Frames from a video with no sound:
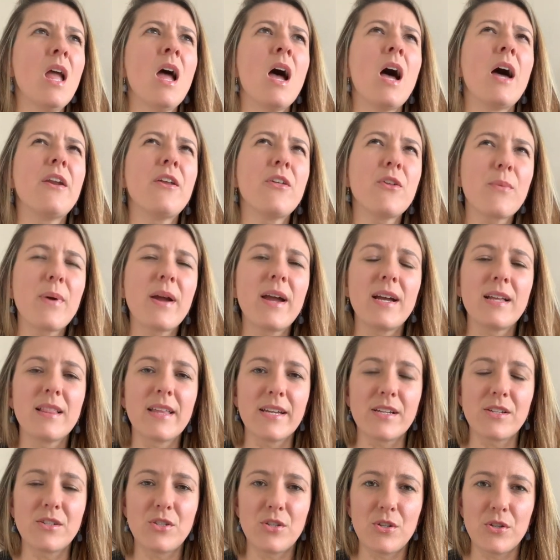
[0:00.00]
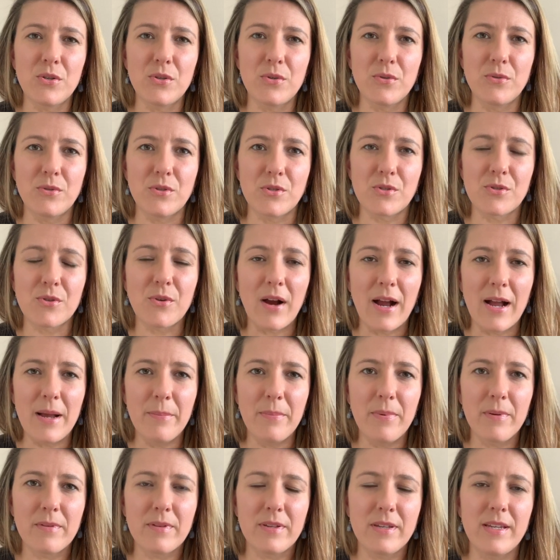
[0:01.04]
Another way I like to
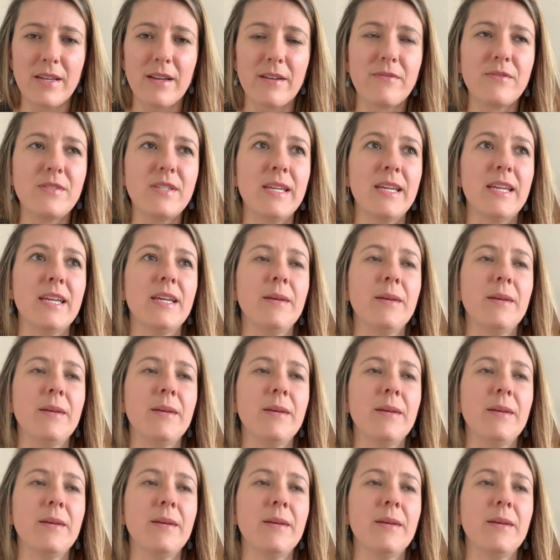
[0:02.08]
describe EFT